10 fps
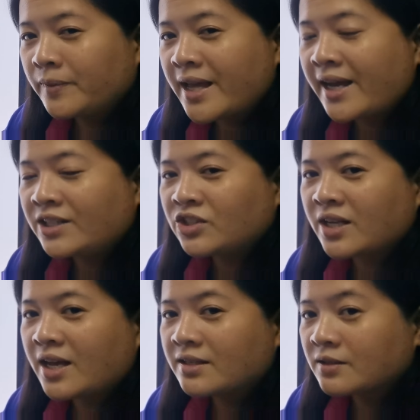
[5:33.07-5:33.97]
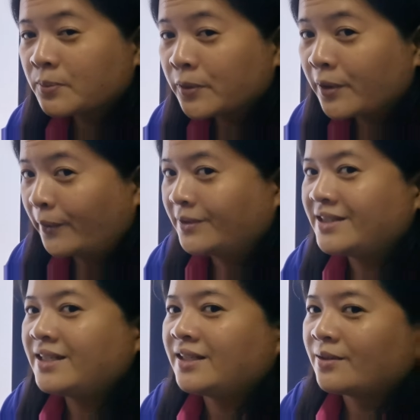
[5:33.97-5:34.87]
digest
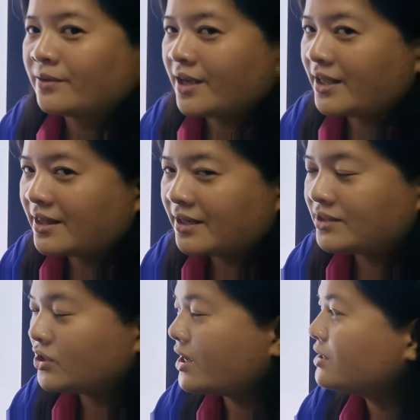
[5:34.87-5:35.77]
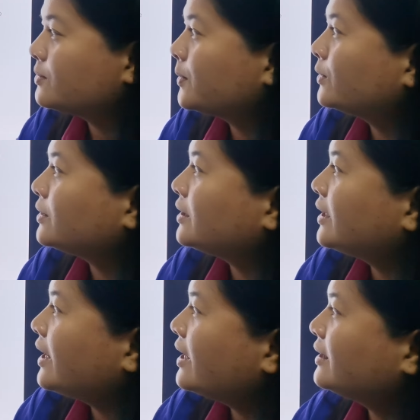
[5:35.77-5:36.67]
protein, okay, digest
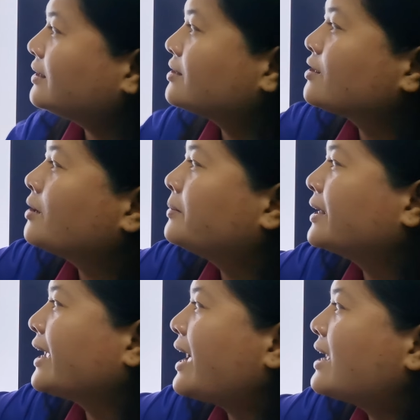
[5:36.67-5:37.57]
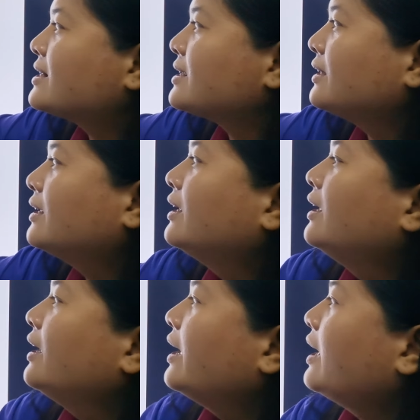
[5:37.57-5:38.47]
protein, and the stomach acid
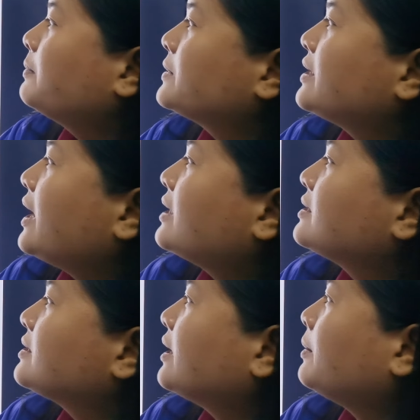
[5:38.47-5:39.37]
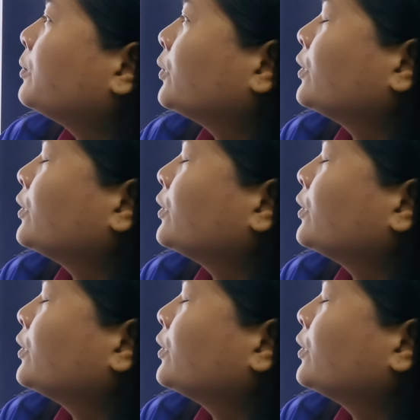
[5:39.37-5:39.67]
helps the enzyme